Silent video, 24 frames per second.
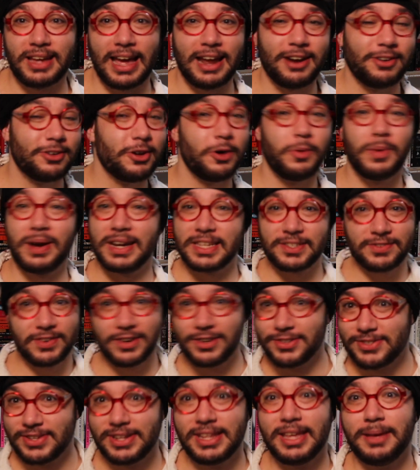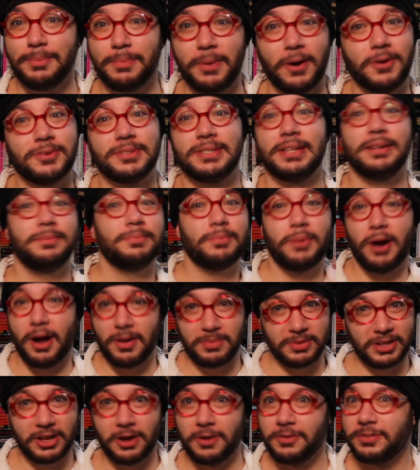I don't know when this video is going to get posted,
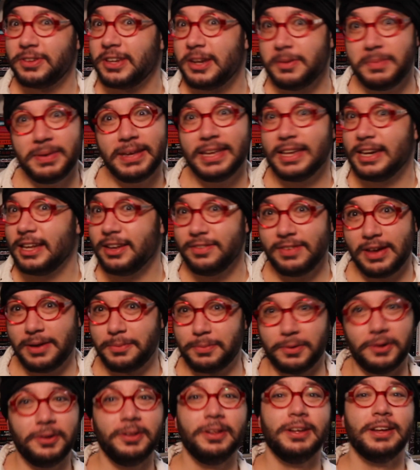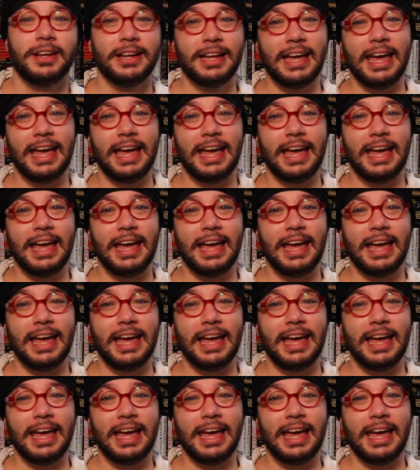probably hopefully in the beginning of April.